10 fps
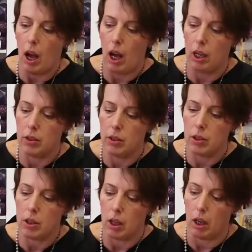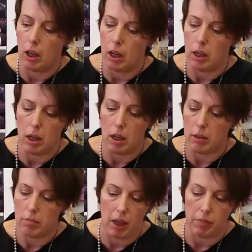And
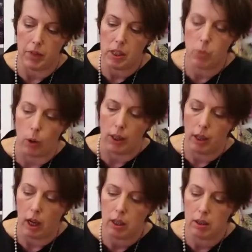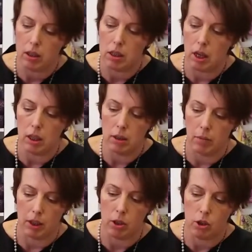yeah, this way I can design
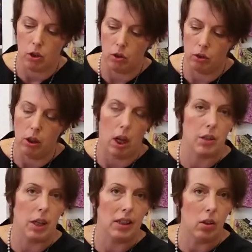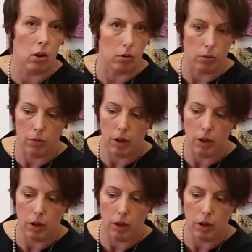my shawl as I go,